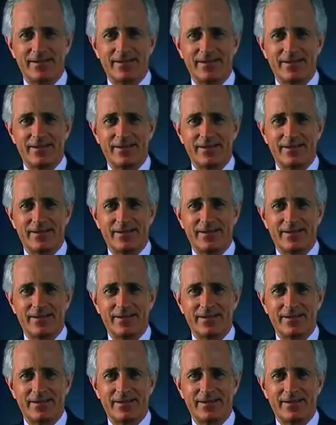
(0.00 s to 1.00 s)

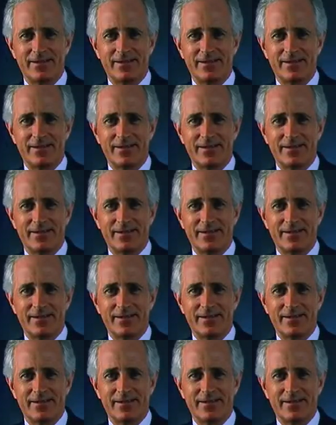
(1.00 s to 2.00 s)

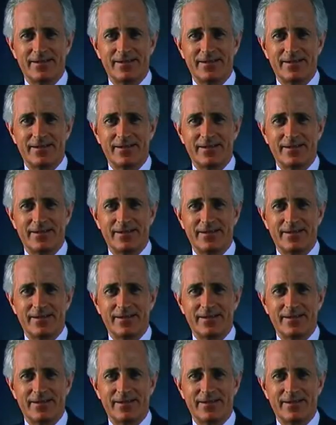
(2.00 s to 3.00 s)

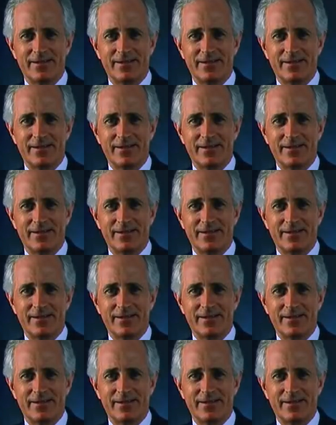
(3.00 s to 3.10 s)
No words are spoken by the person on screen.